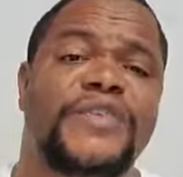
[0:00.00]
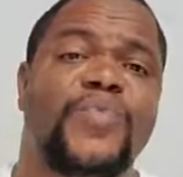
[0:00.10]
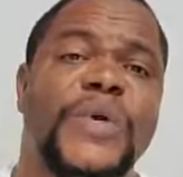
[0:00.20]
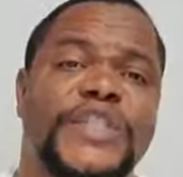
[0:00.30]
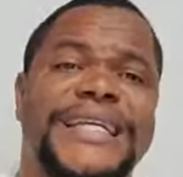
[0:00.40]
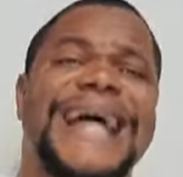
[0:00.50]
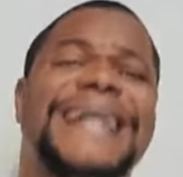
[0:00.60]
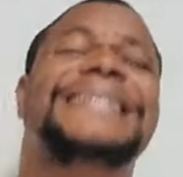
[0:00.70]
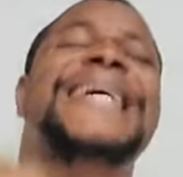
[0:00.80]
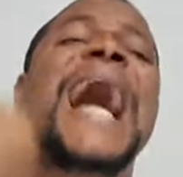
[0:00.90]
which they
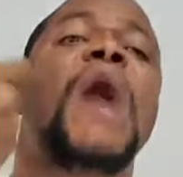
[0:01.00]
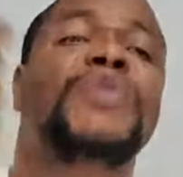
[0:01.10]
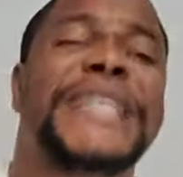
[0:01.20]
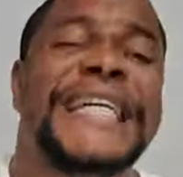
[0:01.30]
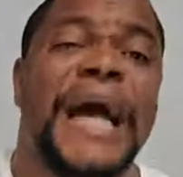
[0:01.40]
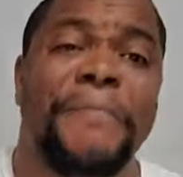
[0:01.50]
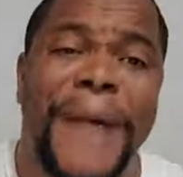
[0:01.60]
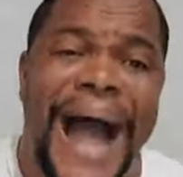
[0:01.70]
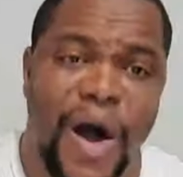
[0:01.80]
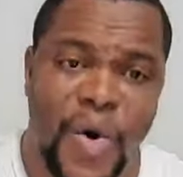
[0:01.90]
are touting
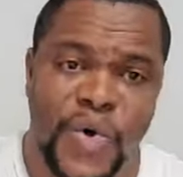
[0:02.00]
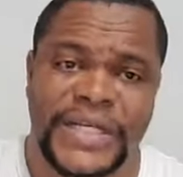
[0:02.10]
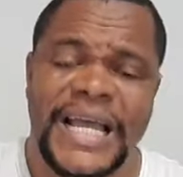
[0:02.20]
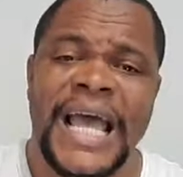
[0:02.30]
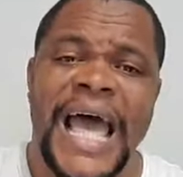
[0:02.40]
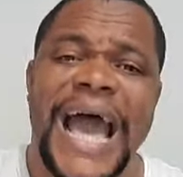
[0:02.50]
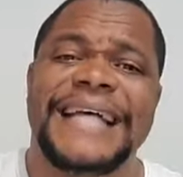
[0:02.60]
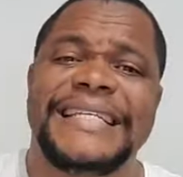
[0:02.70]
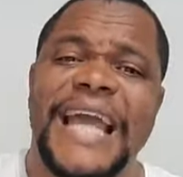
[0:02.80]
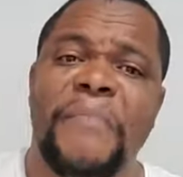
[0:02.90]
about
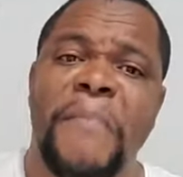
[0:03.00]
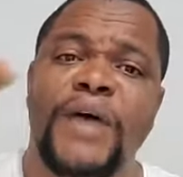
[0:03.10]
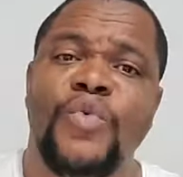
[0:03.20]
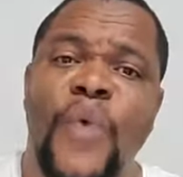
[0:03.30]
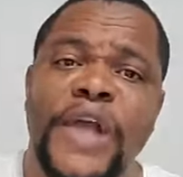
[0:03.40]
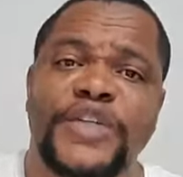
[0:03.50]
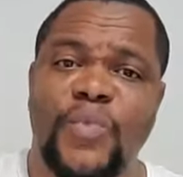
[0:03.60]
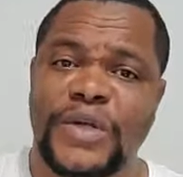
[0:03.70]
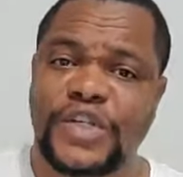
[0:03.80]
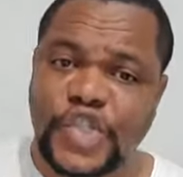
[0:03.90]
as the amount which
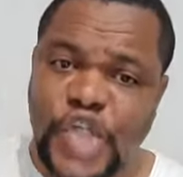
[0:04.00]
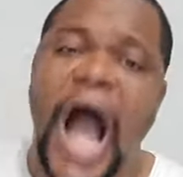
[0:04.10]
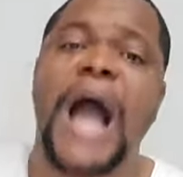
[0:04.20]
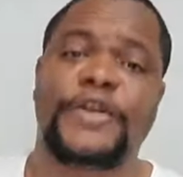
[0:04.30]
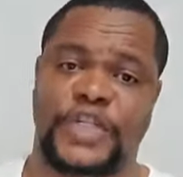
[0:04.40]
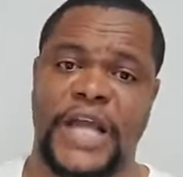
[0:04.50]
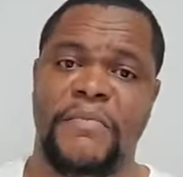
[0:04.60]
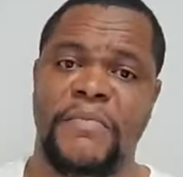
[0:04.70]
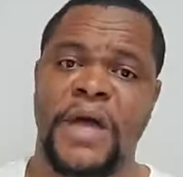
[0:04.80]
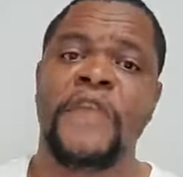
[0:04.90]
was charged
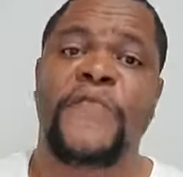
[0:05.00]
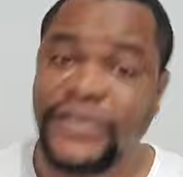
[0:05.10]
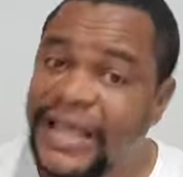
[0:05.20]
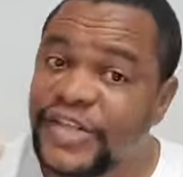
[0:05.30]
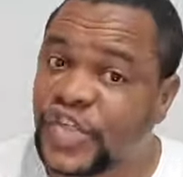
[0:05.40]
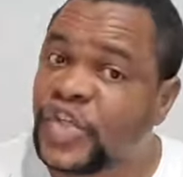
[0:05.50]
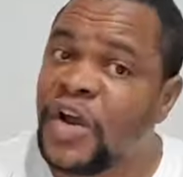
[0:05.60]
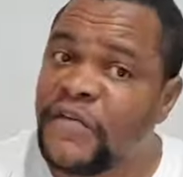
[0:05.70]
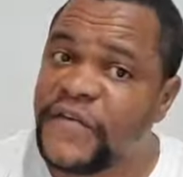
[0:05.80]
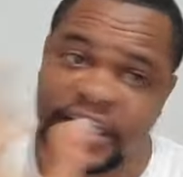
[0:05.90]
them for this
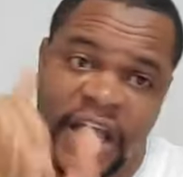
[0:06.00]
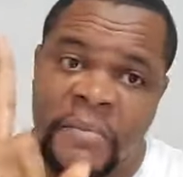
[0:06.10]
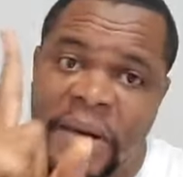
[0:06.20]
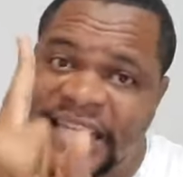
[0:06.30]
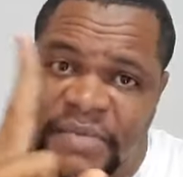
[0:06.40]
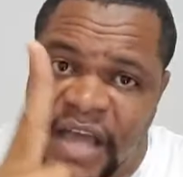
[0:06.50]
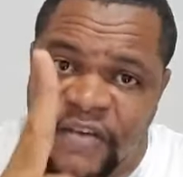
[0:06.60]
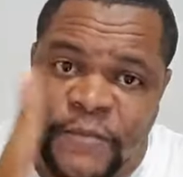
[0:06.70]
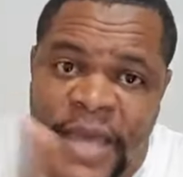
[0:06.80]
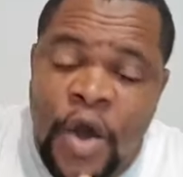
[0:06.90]
service by
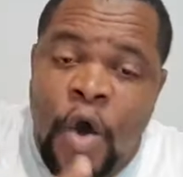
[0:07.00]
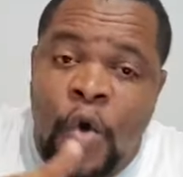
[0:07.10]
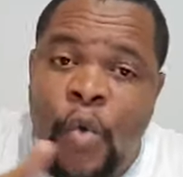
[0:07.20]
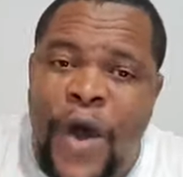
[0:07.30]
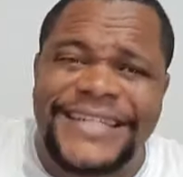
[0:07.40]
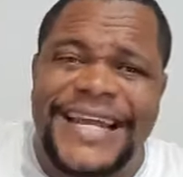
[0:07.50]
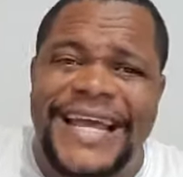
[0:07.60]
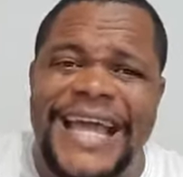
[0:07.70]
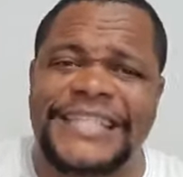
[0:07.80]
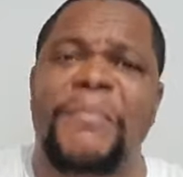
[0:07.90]
WFP. What
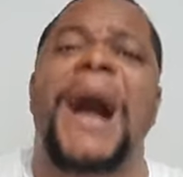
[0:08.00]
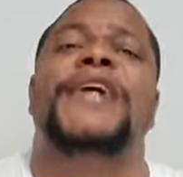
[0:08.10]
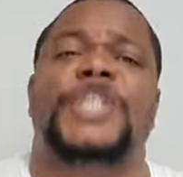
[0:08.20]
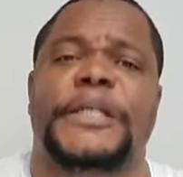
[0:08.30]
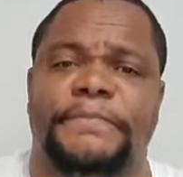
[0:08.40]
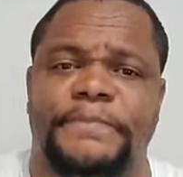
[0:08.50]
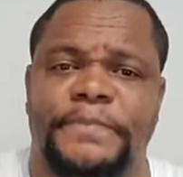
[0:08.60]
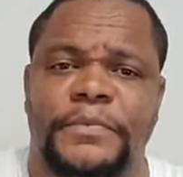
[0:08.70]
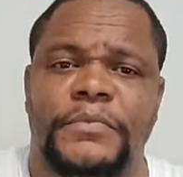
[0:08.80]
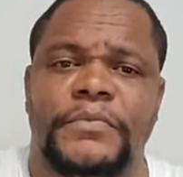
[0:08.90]
is the margin?
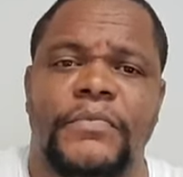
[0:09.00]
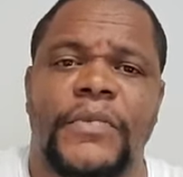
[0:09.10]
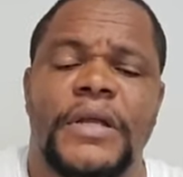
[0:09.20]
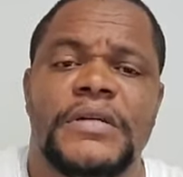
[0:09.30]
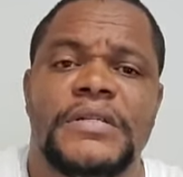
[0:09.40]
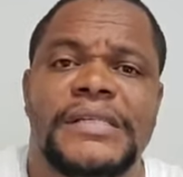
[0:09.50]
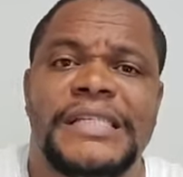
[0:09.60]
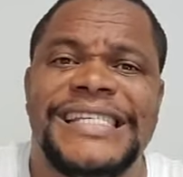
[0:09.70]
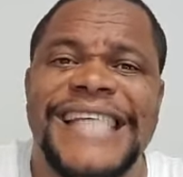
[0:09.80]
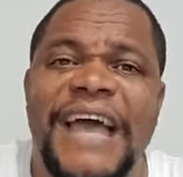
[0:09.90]

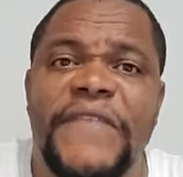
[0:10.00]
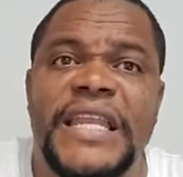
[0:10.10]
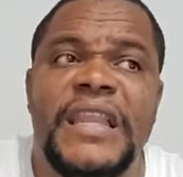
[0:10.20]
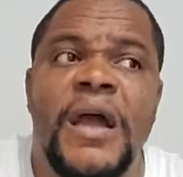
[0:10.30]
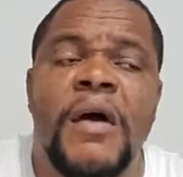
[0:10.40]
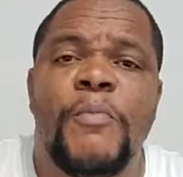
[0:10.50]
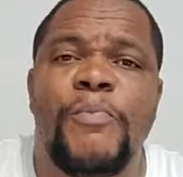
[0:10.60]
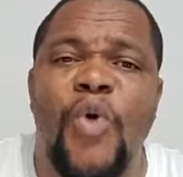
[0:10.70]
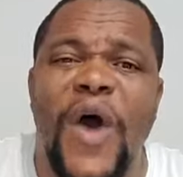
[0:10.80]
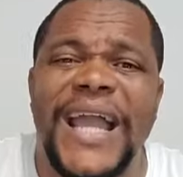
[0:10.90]

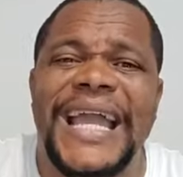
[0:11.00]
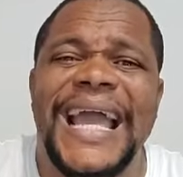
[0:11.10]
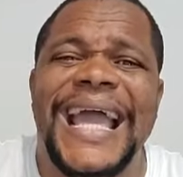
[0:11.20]
$7.8